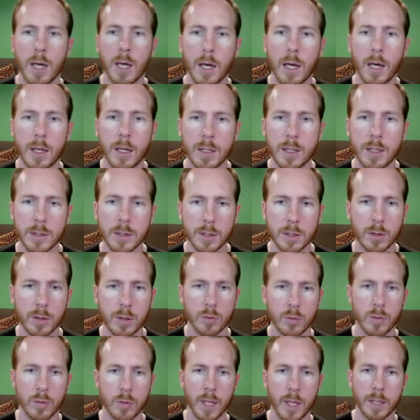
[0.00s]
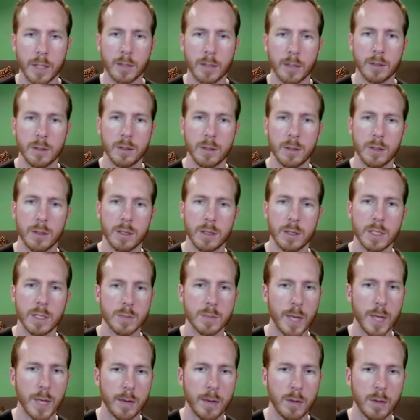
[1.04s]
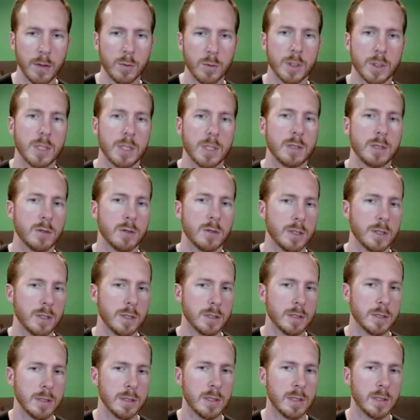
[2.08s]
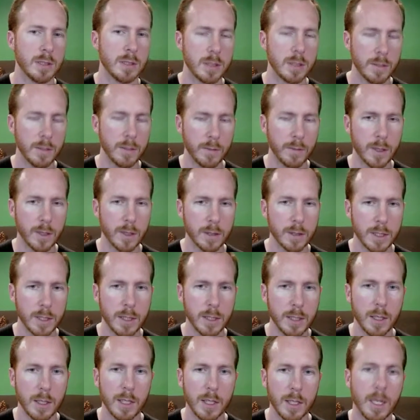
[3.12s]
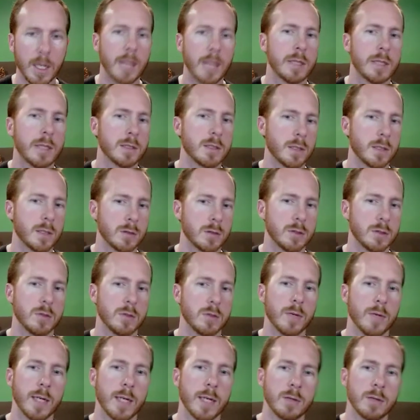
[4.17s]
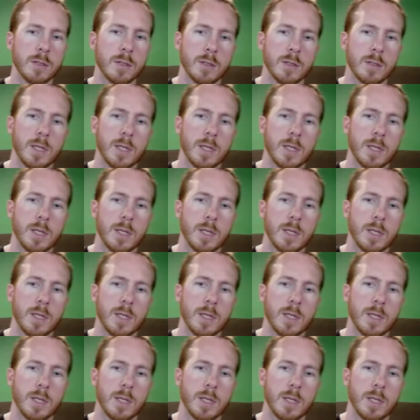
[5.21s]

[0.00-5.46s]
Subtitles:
it's going to run this method, which increases the difficulty and then starts a new round.